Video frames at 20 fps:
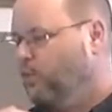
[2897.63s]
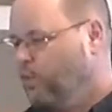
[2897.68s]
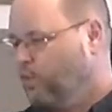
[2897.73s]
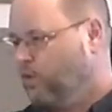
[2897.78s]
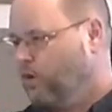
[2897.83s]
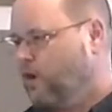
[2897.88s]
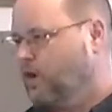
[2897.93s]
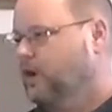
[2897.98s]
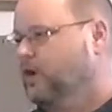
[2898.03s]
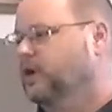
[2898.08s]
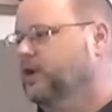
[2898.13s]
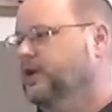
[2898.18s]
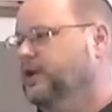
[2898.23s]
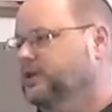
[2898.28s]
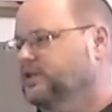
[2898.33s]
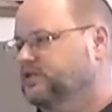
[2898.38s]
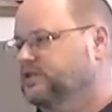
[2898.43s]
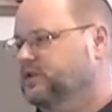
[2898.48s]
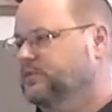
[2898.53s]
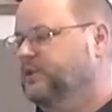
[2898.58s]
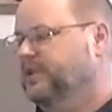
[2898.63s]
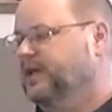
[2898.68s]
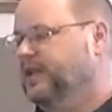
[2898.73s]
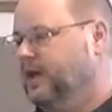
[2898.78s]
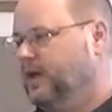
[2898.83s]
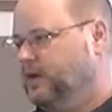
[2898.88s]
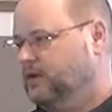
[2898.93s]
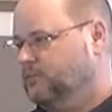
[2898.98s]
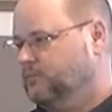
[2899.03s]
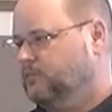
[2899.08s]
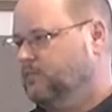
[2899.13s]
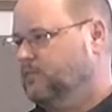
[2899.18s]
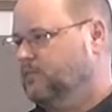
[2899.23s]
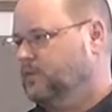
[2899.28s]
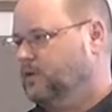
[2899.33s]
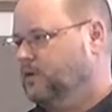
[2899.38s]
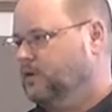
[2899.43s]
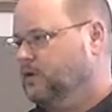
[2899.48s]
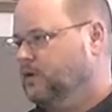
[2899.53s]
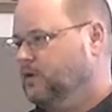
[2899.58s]
work is to be done.
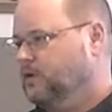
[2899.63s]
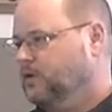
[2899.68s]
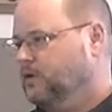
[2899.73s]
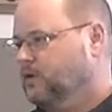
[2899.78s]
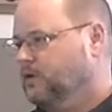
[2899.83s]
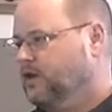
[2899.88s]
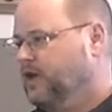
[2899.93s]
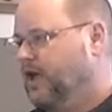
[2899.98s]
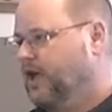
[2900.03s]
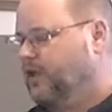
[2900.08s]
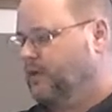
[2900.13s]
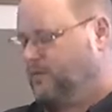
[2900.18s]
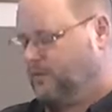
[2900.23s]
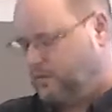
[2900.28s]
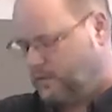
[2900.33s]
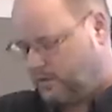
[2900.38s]
Okay?